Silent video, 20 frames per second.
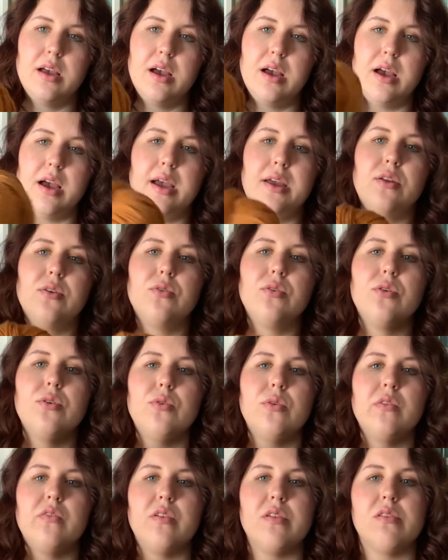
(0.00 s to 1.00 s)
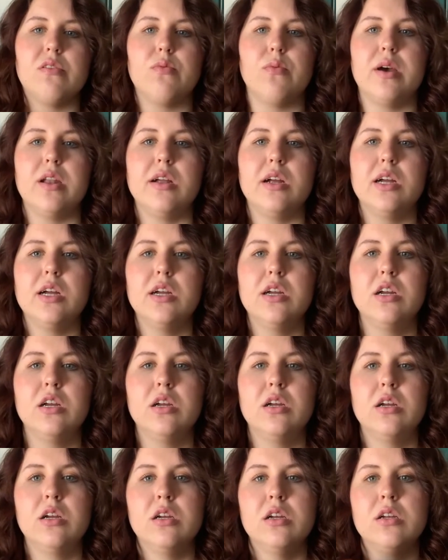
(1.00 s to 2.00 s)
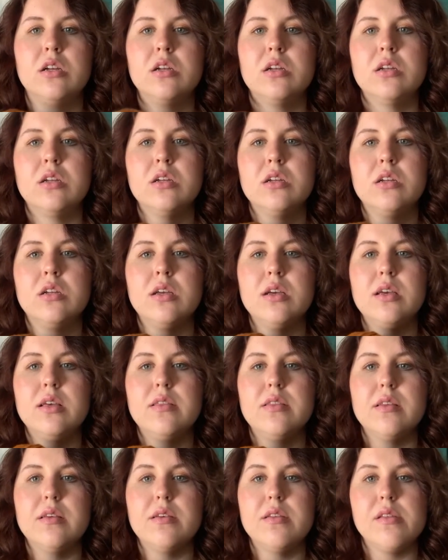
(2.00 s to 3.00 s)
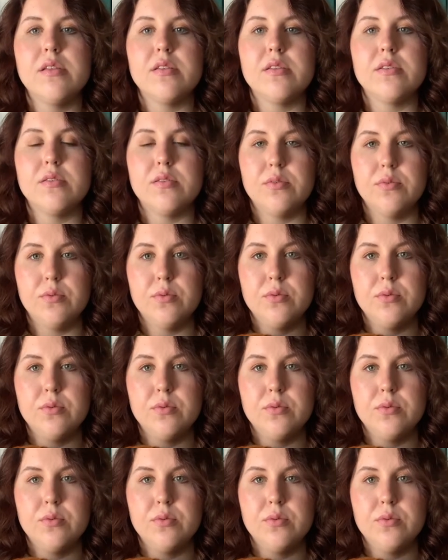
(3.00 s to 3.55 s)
I don't know if a sweater in this